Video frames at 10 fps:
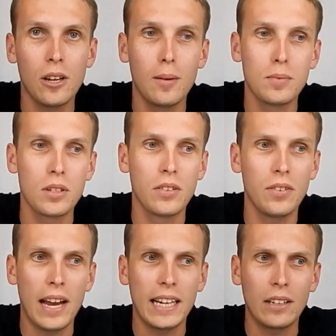in
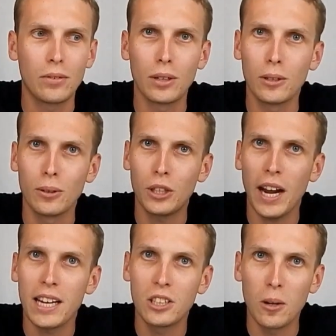terms of any
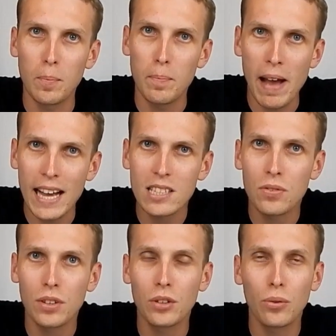real change in
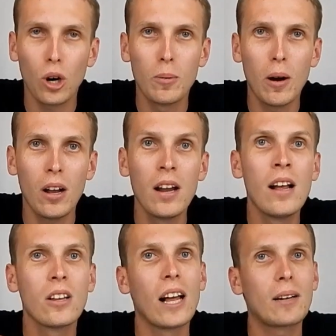mass for the
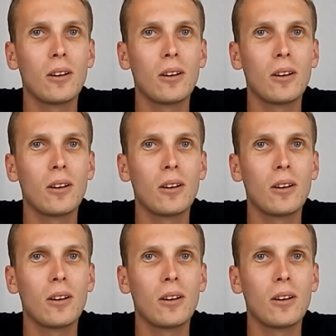robot,